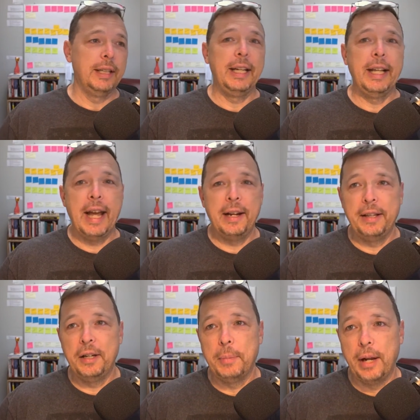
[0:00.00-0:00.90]
To get out
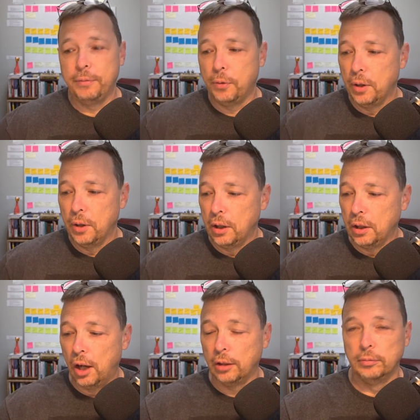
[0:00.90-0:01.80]
of there by four
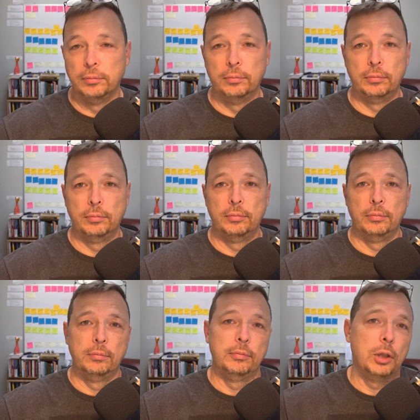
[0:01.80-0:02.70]
o'clock,
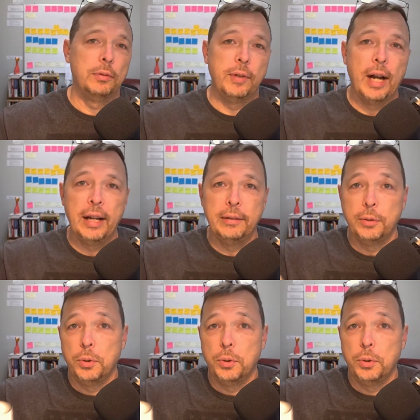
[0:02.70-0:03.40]
or five,